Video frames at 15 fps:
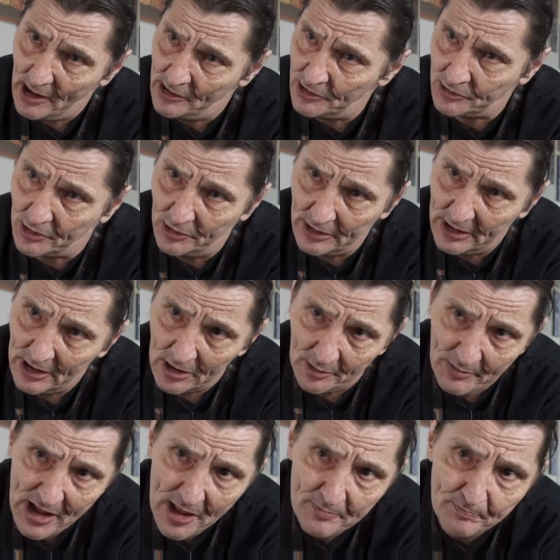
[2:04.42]
I just couldn't get
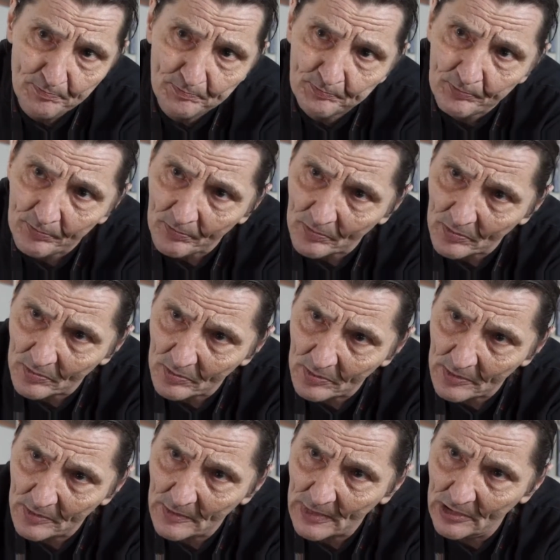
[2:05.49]
out of bed.
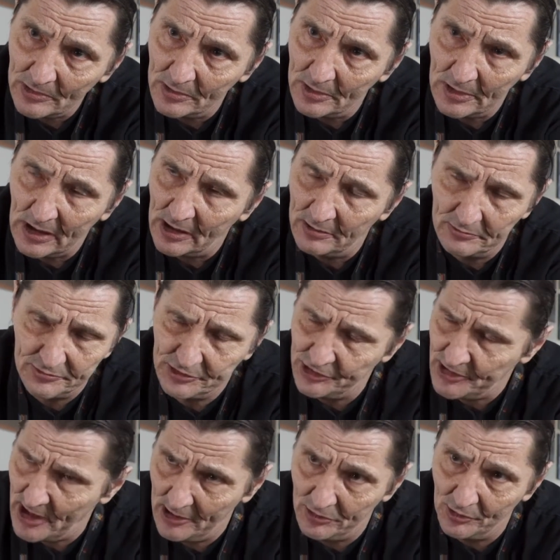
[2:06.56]
I
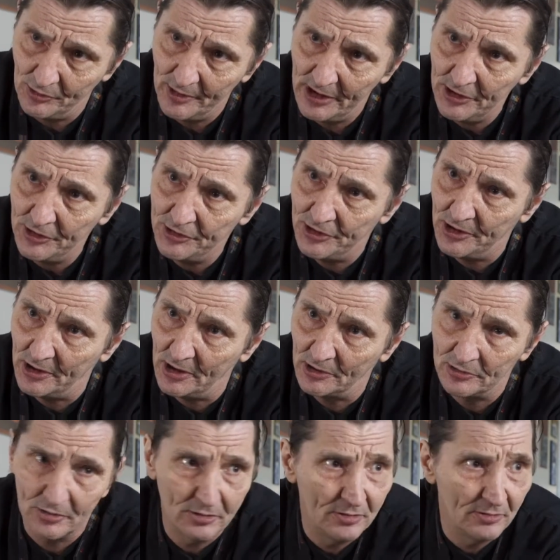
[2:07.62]
just had no energy, and
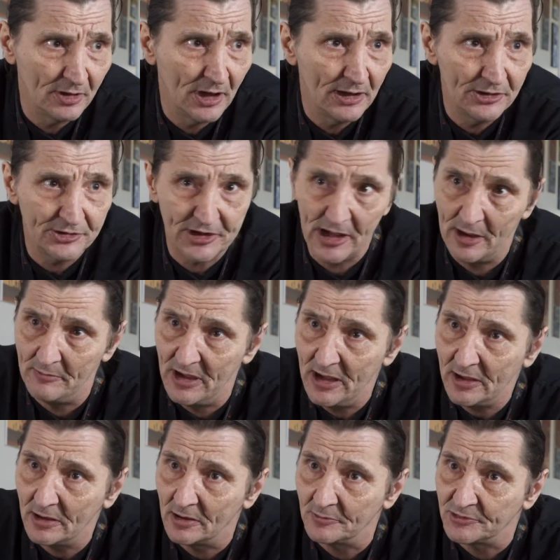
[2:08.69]
I thought, oh, I just can't
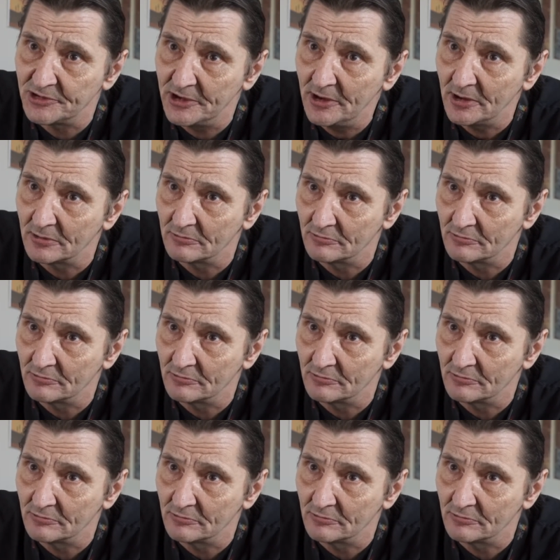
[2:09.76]
make it, I'm sick.